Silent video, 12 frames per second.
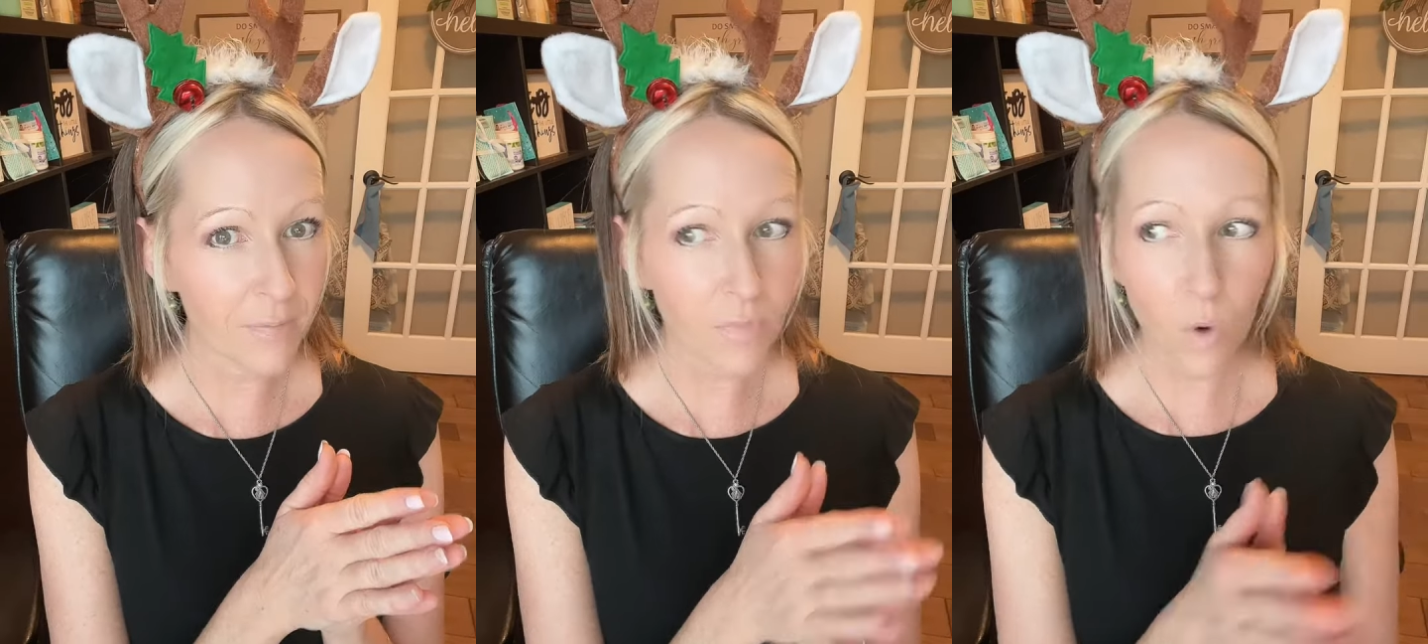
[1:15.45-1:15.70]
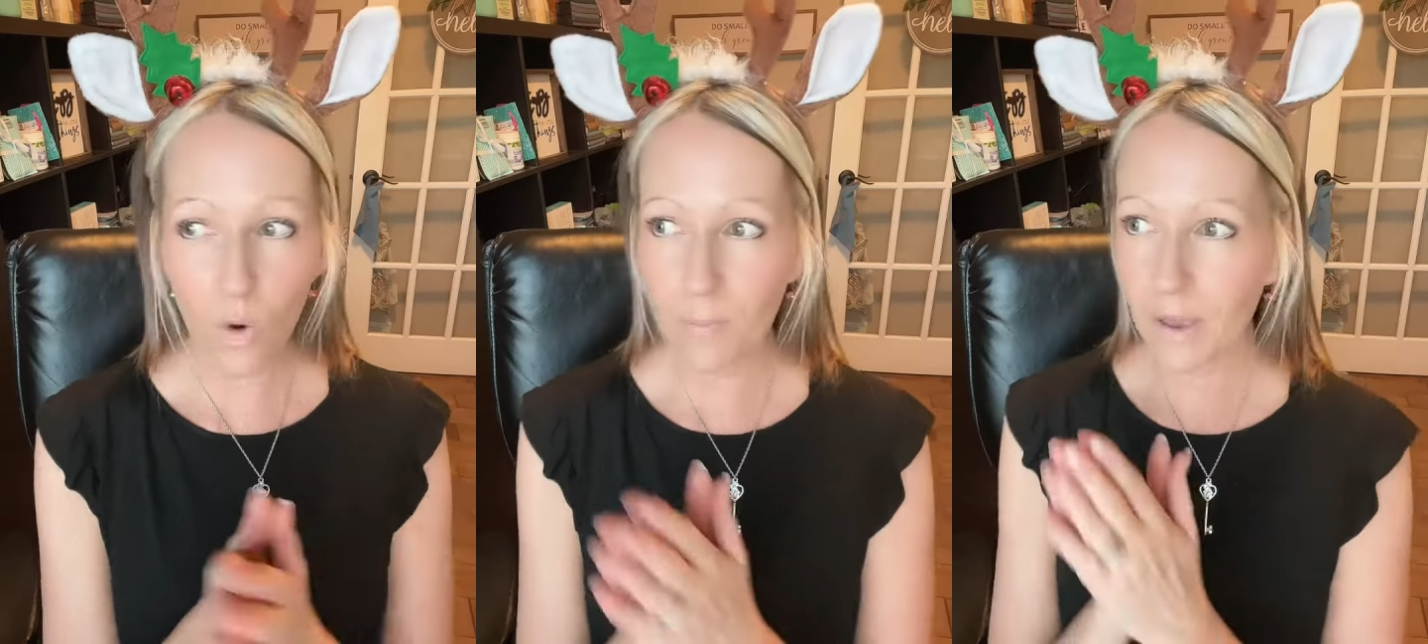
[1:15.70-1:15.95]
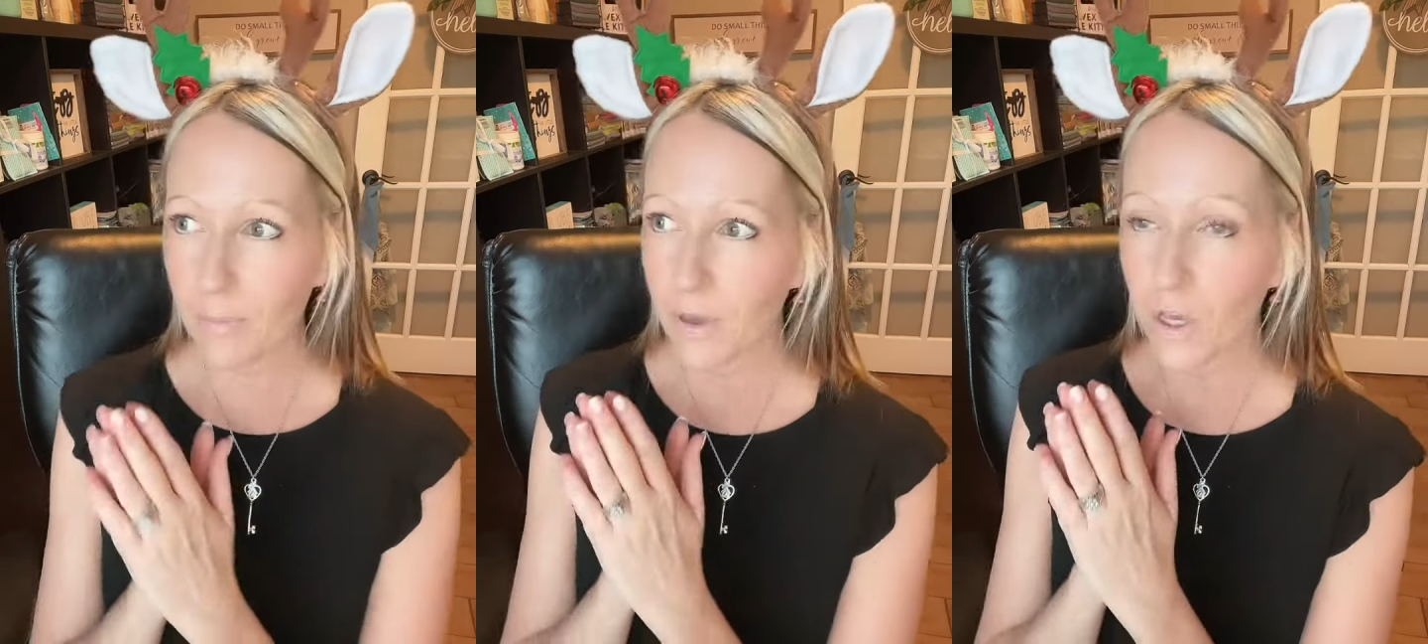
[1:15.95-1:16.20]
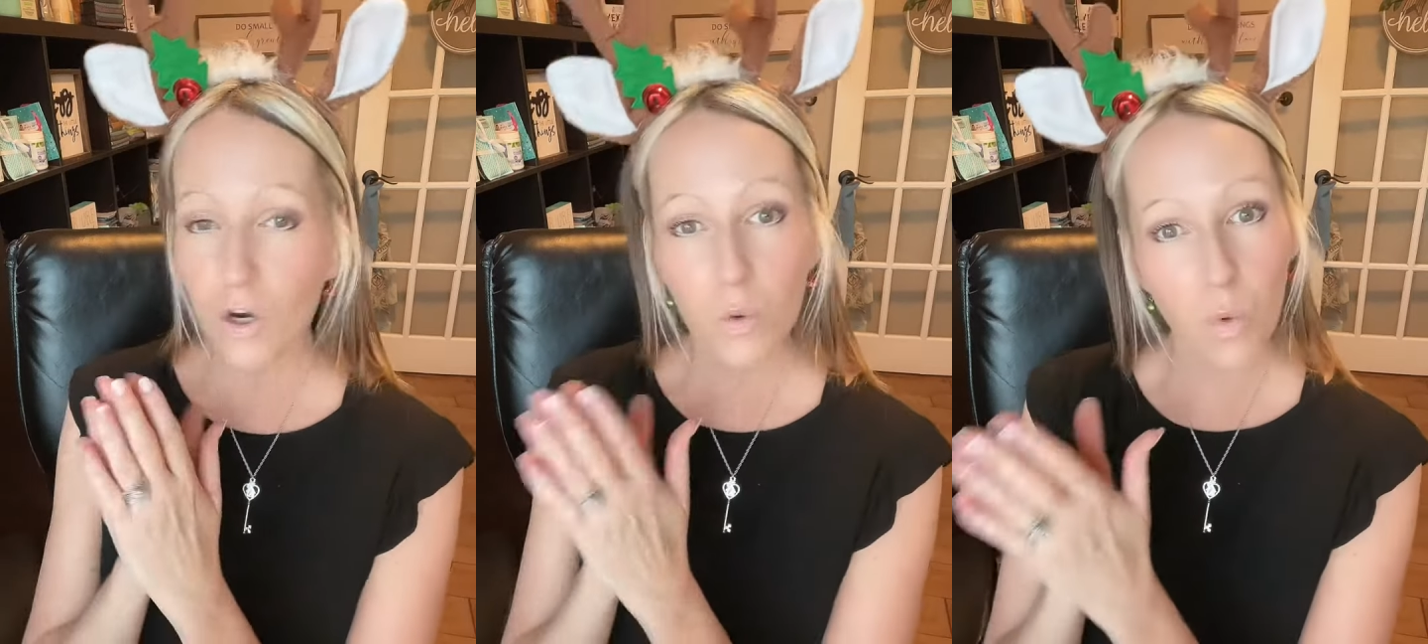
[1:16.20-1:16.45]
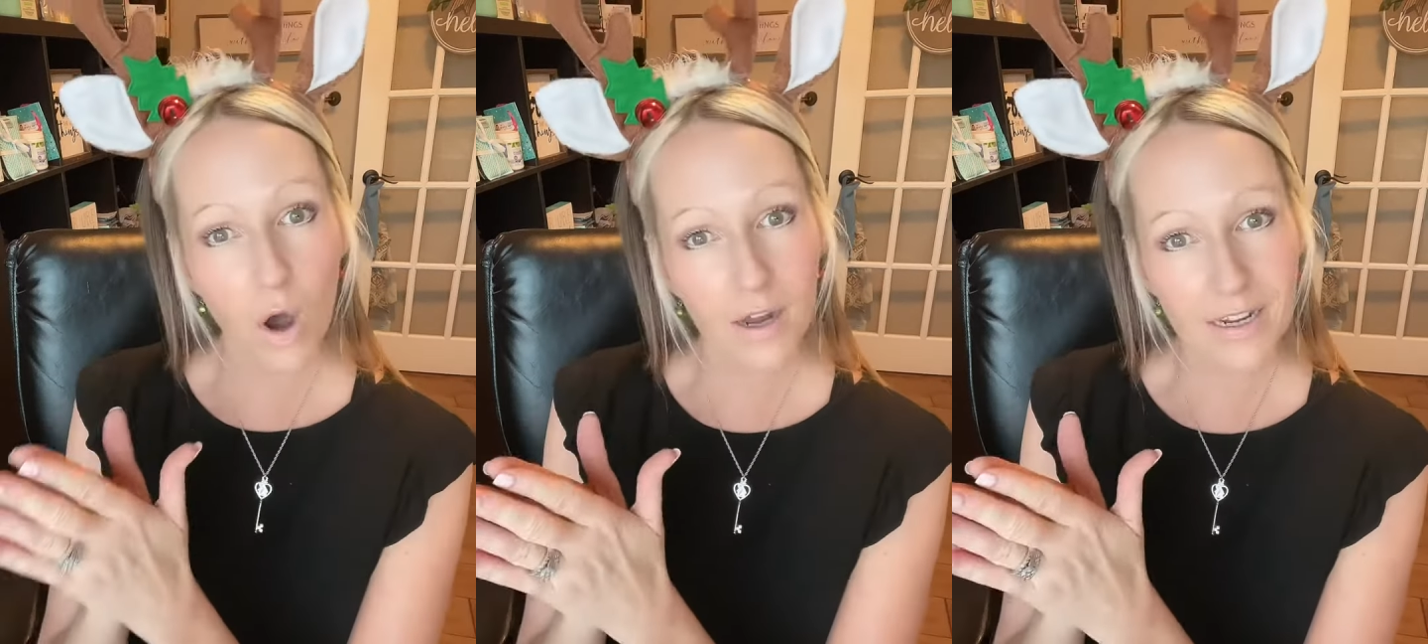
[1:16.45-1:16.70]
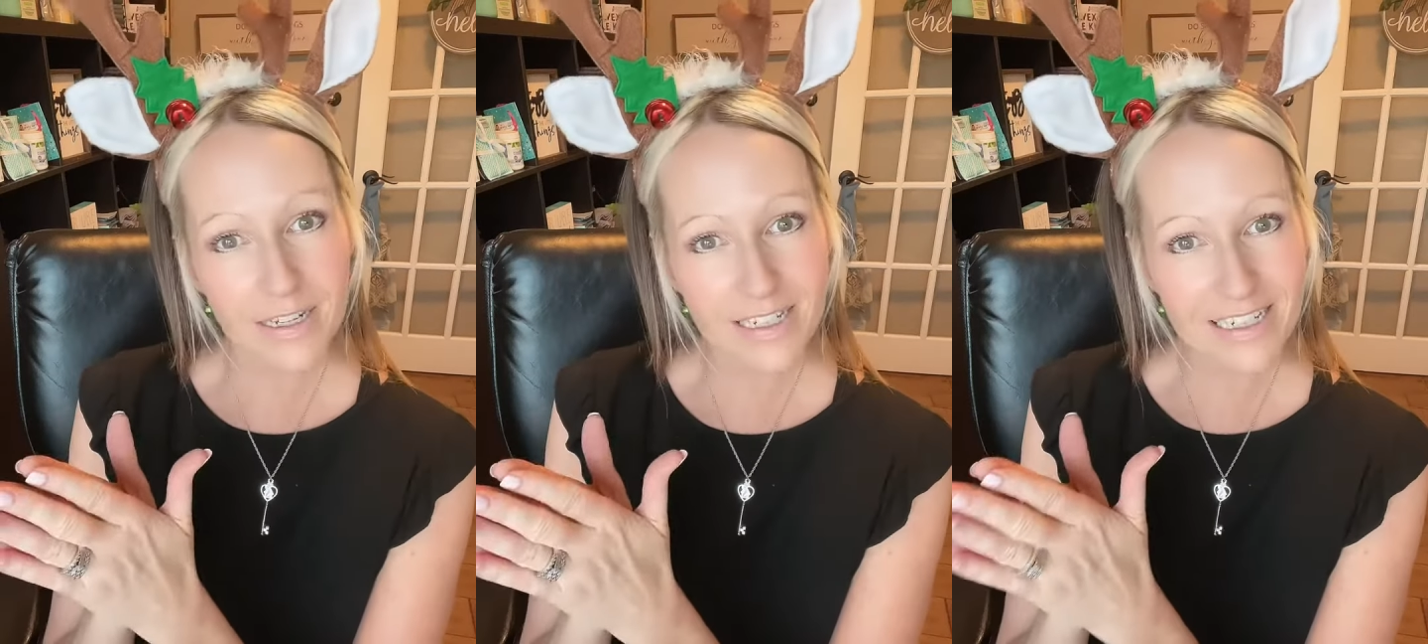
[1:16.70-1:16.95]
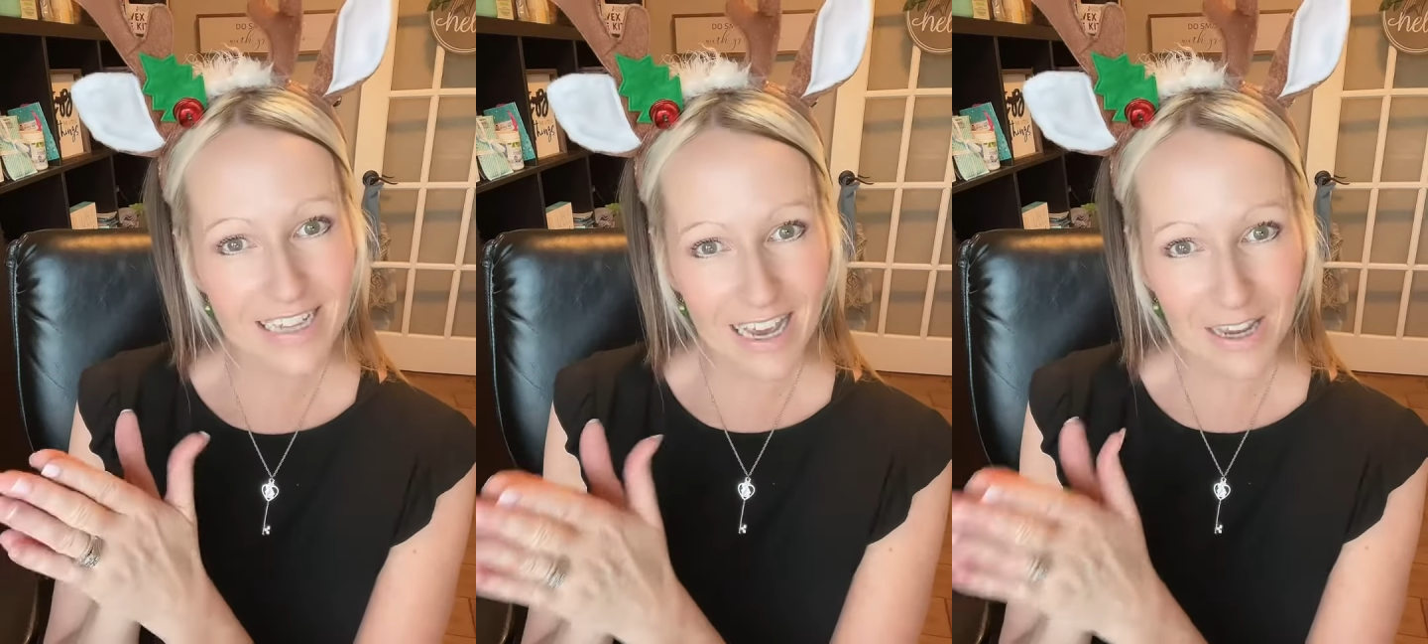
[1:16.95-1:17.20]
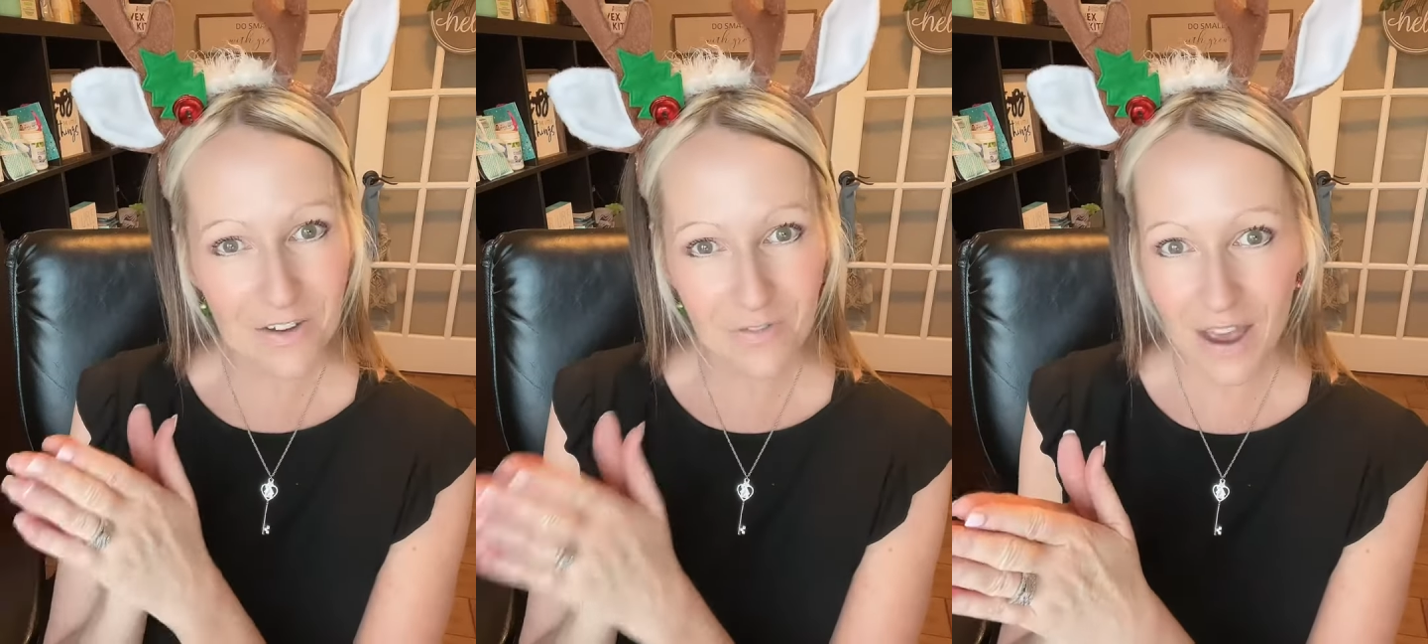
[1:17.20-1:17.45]
or maybe you're wanting to
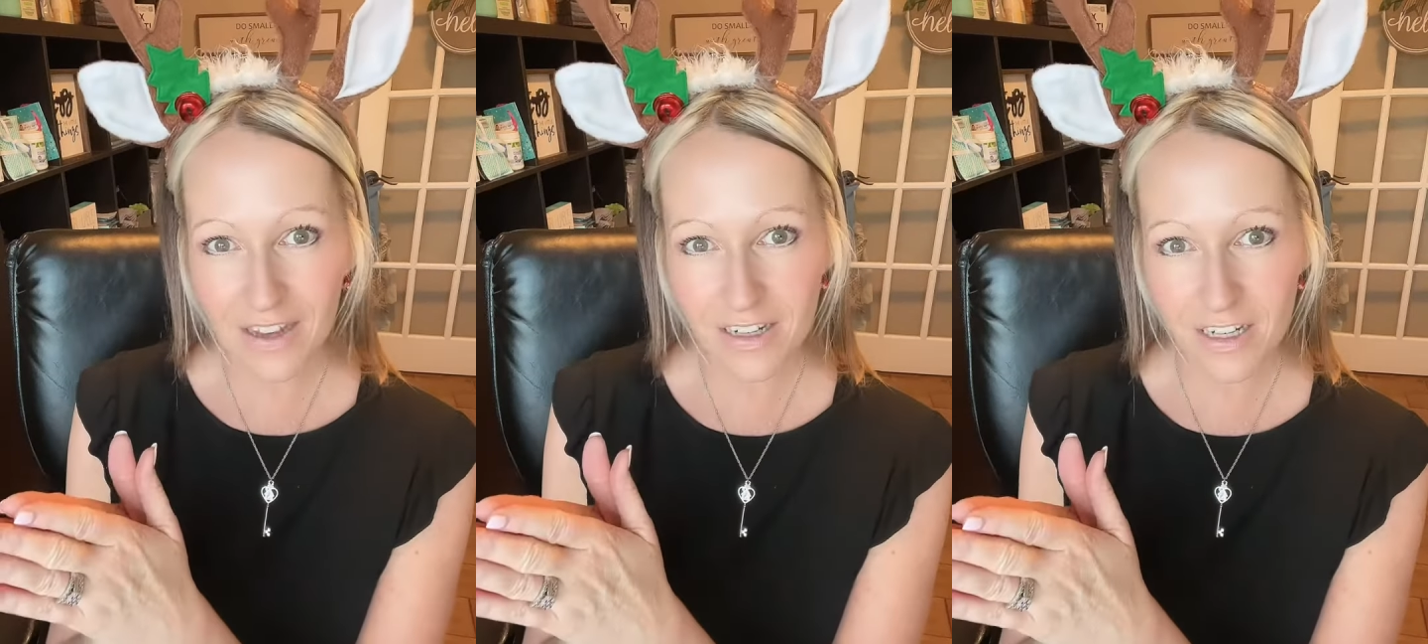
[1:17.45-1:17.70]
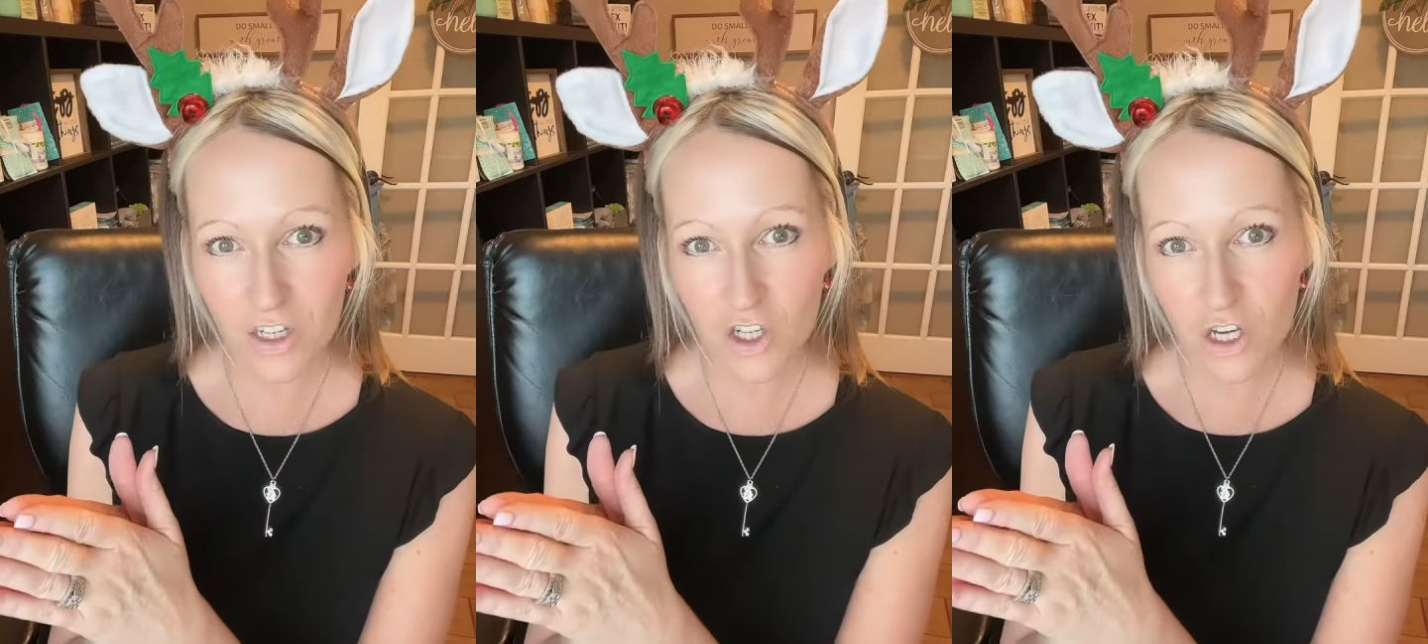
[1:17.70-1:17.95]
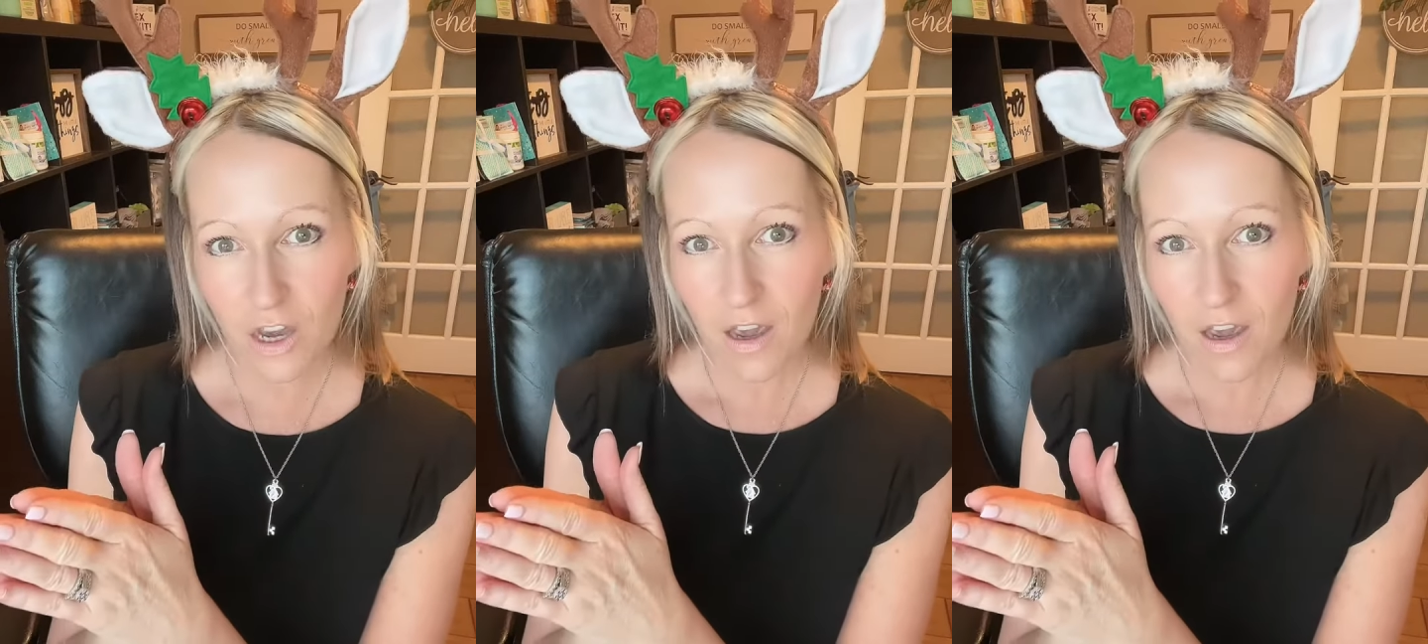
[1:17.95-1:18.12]
take advantage